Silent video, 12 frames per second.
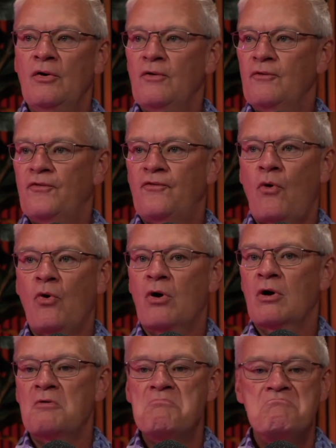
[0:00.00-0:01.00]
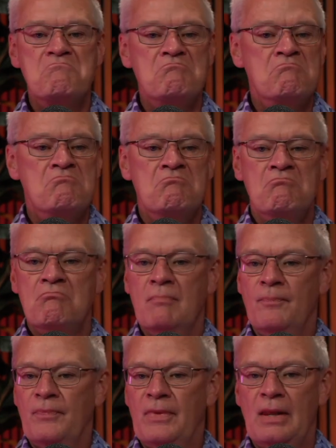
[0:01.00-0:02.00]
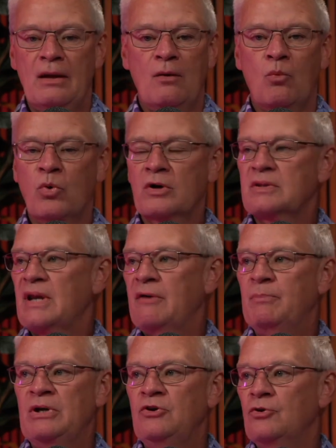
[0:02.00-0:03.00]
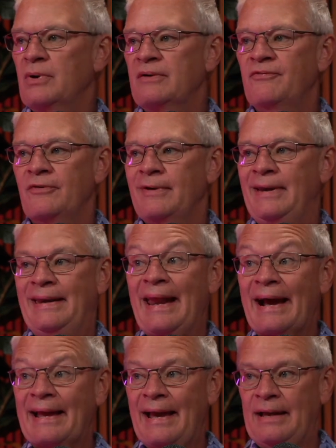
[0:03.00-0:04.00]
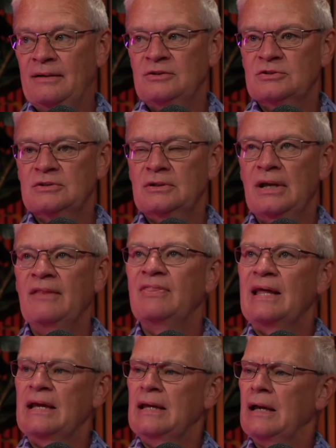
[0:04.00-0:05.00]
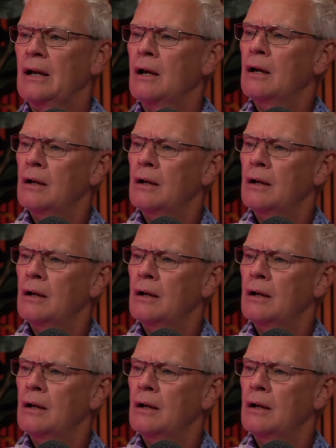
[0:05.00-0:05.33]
for work that I've been doing for decades, and thinking,